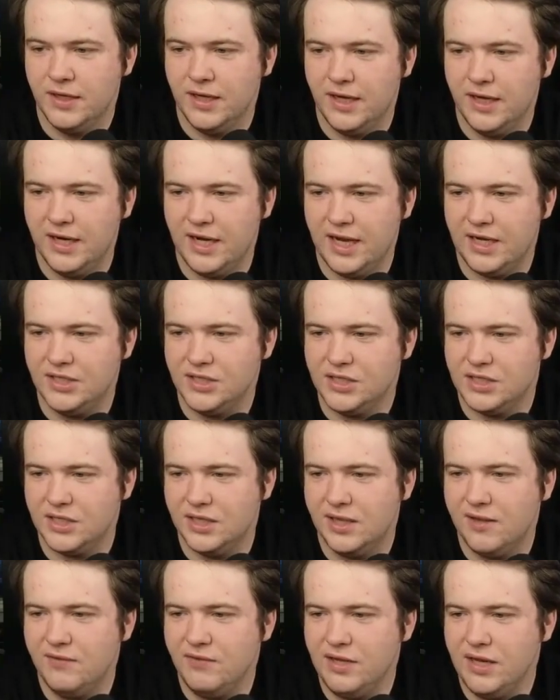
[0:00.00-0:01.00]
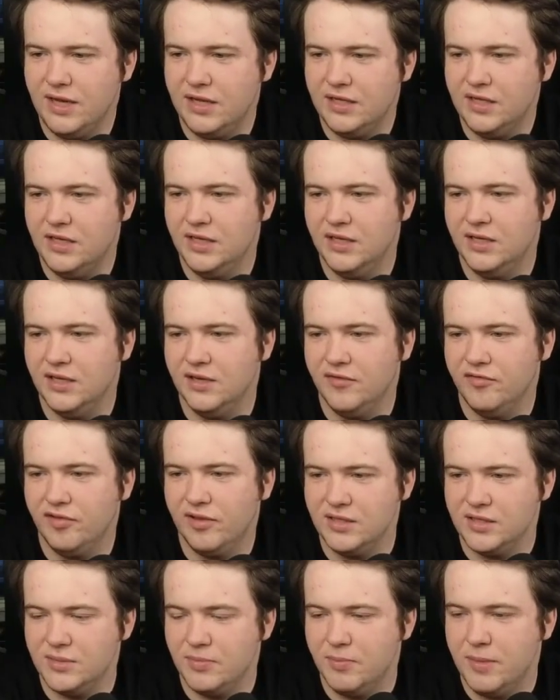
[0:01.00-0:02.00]
And I just love the idea of
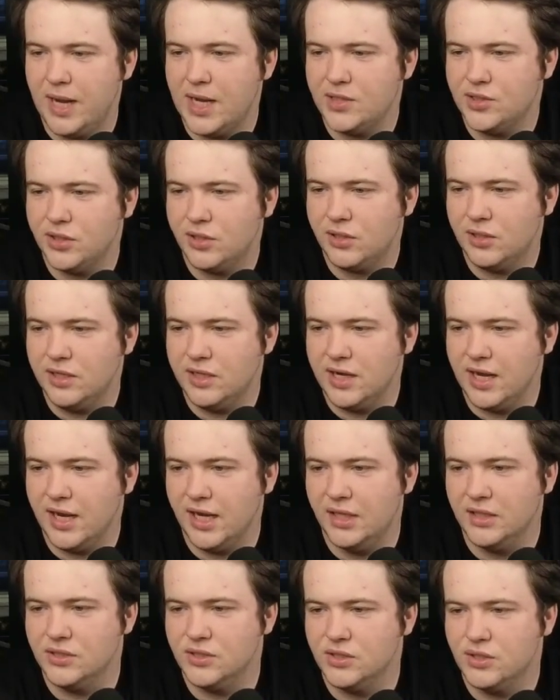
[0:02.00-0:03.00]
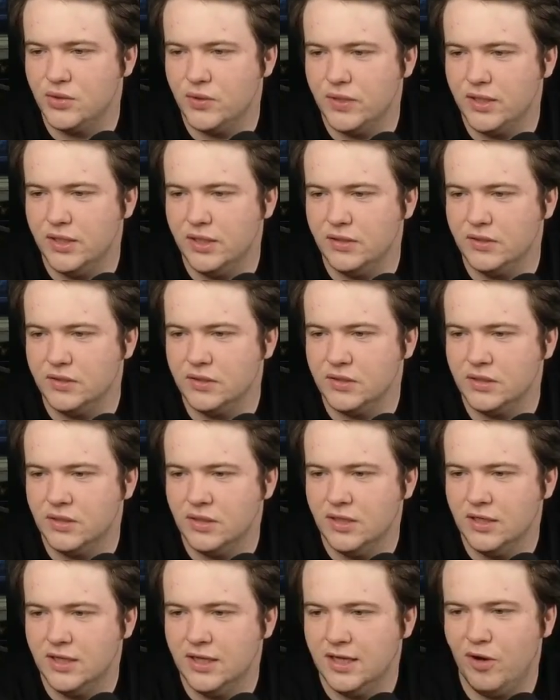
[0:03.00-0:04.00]
these magically enhanced trees
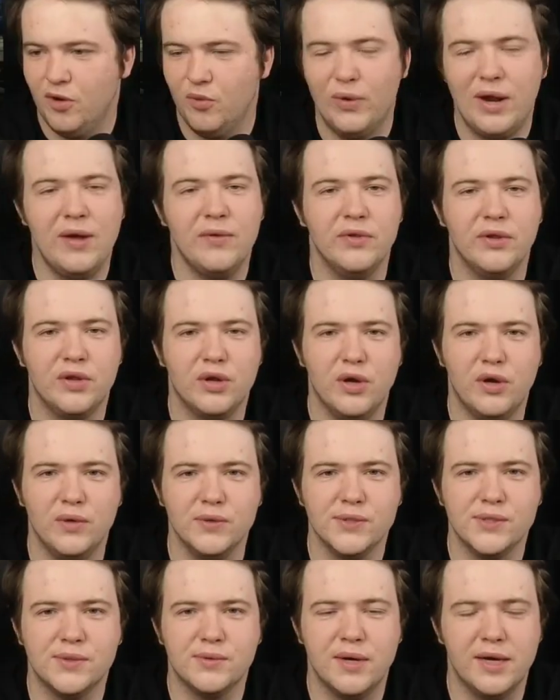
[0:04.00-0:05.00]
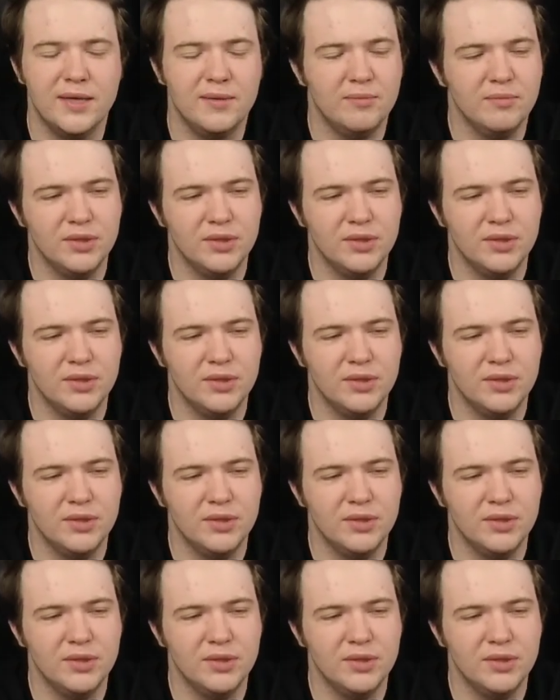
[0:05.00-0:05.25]
around the coast, right?